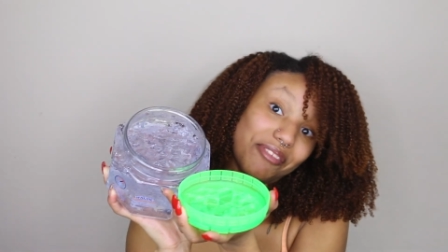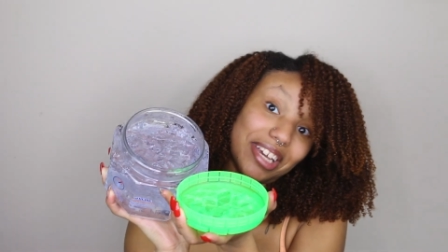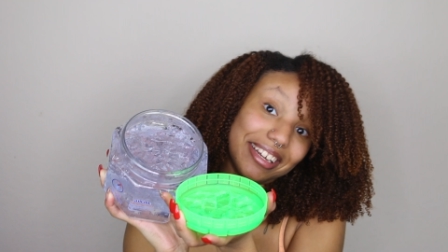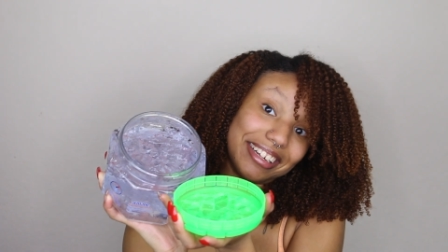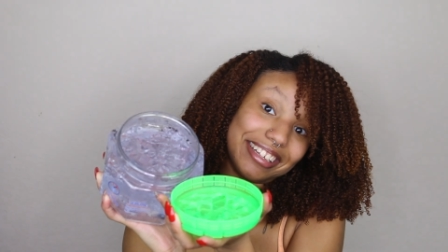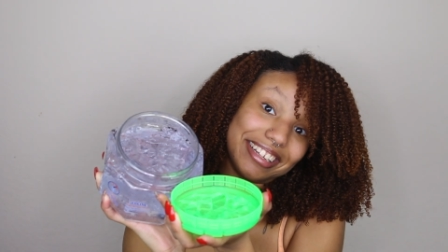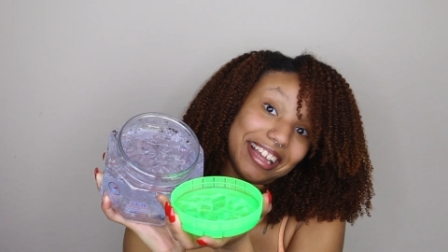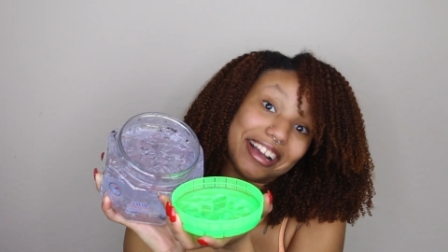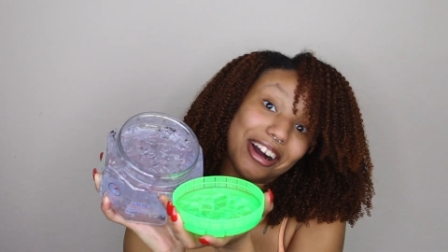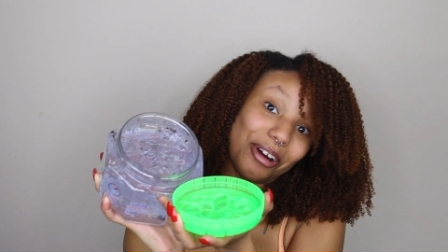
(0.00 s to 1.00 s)
heavy-handed,
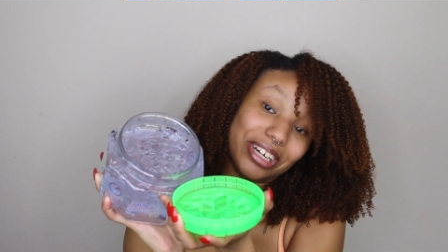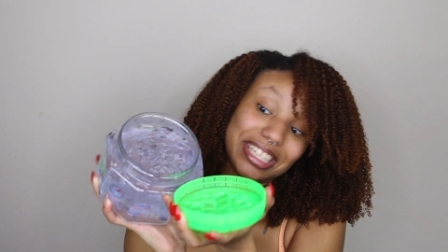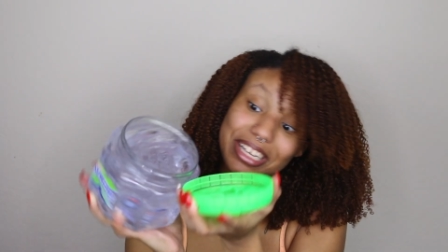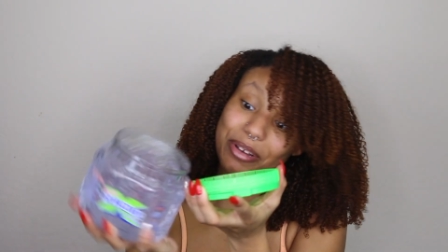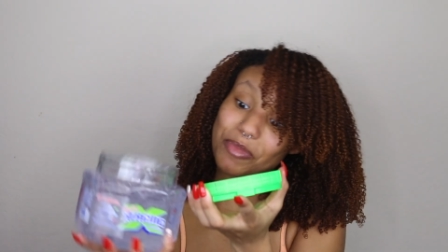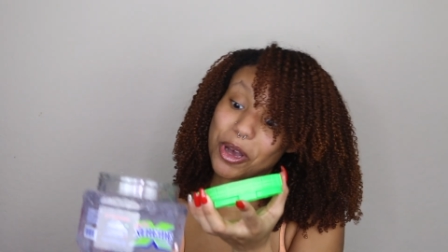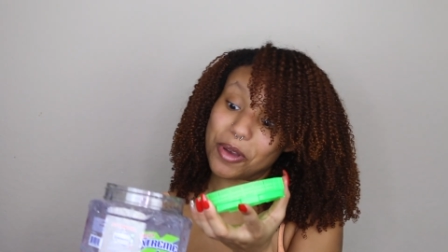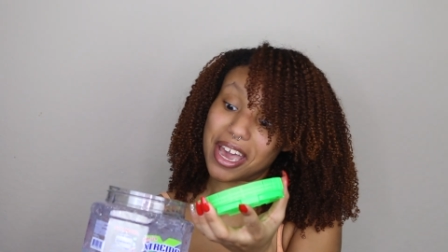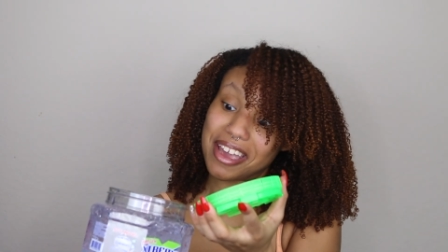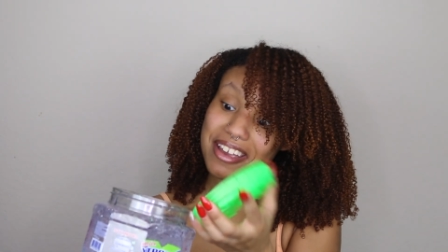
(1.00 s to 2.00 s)
like I always am,
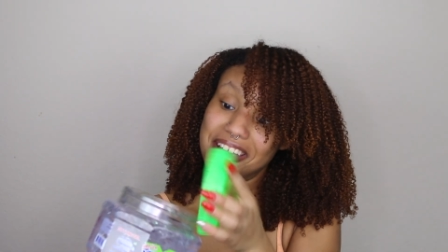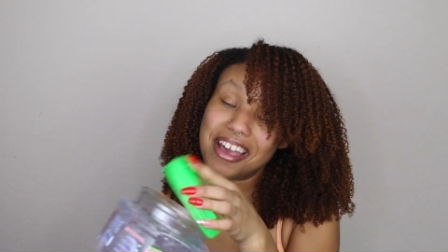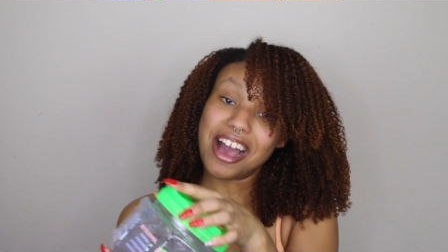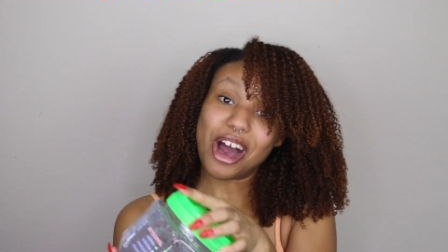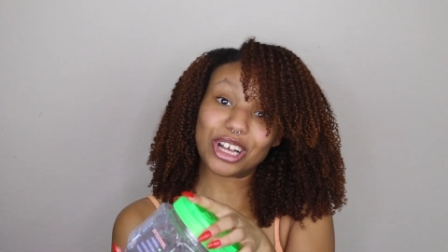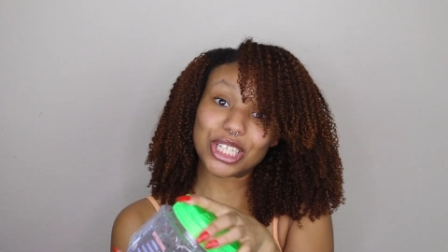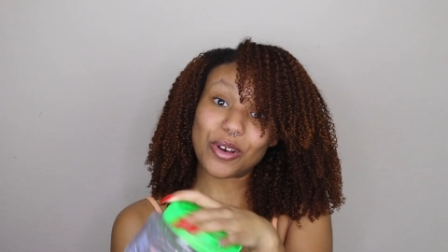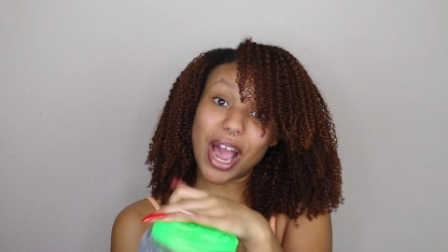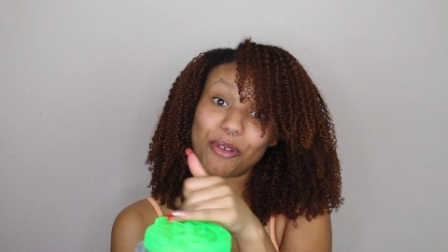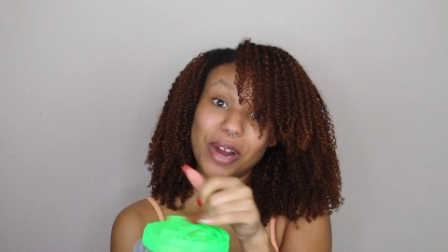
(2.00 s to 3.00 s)
okay? Also,
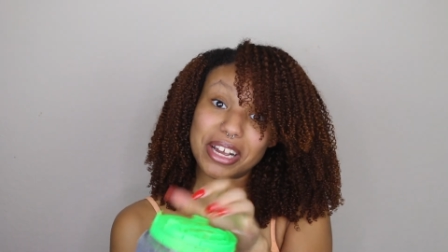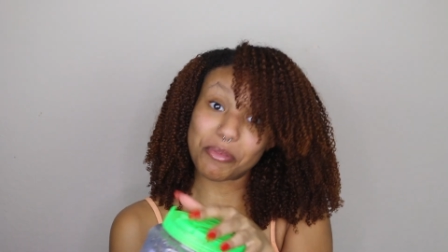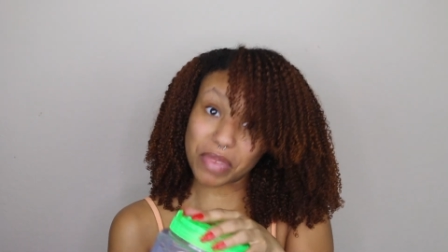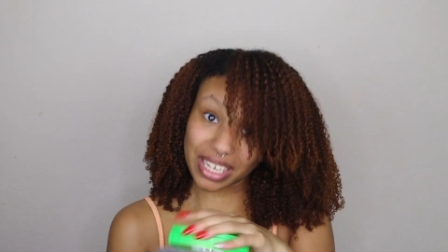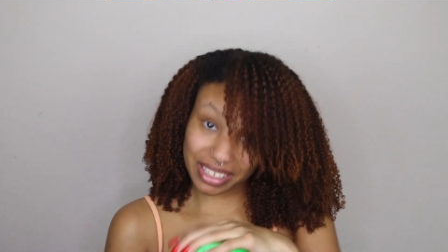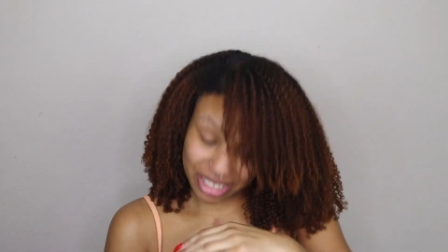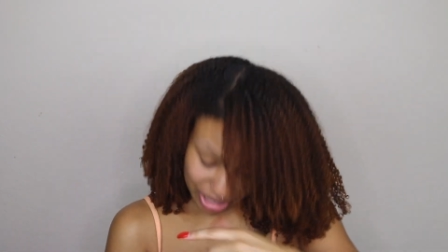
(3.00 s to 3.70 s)
I recommend